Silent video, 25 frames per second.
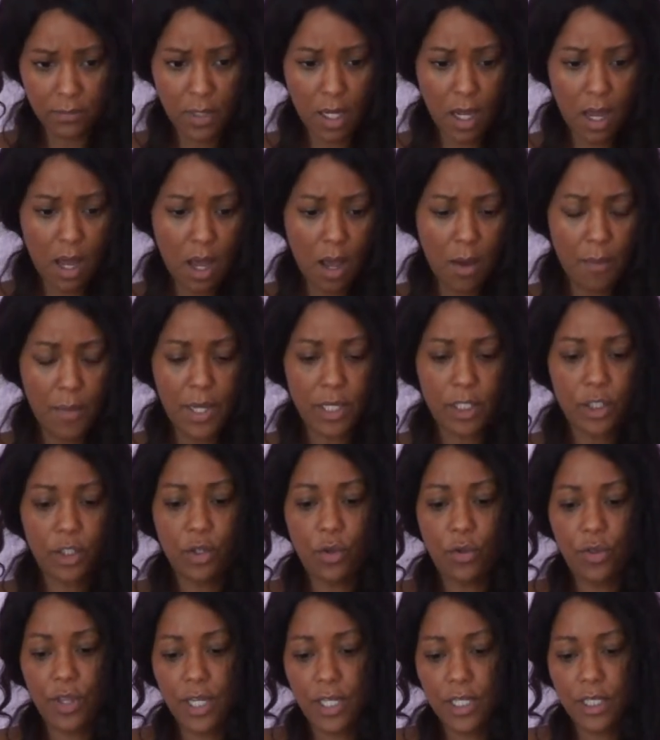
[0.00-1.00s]
Um,
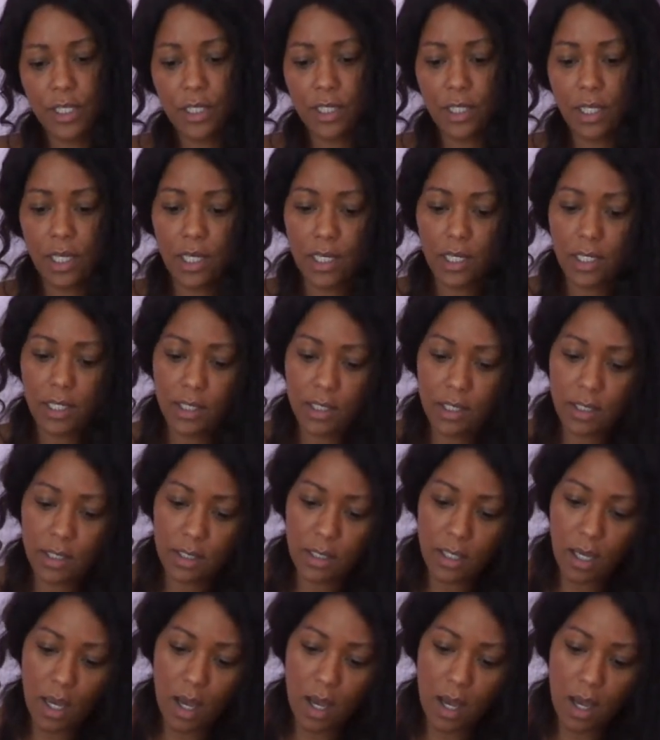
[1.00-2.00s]
so this
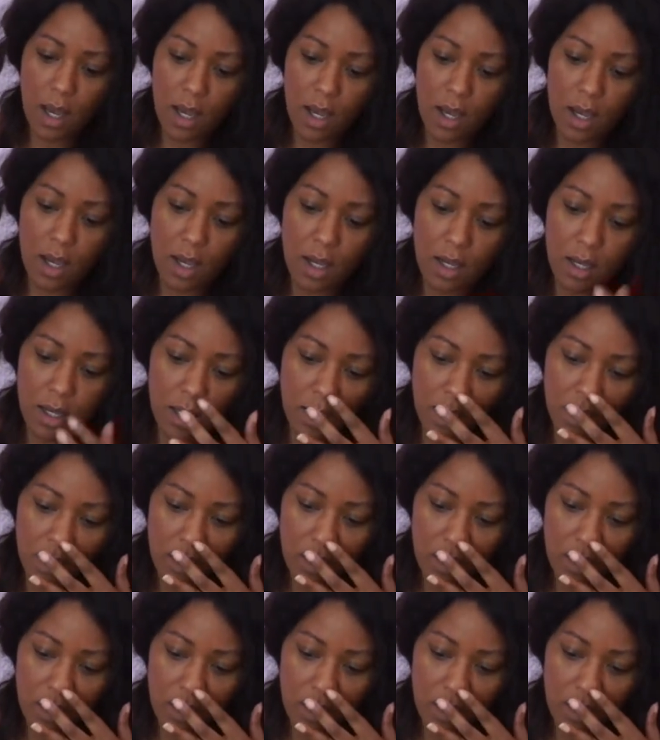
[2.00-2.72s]
is, uh,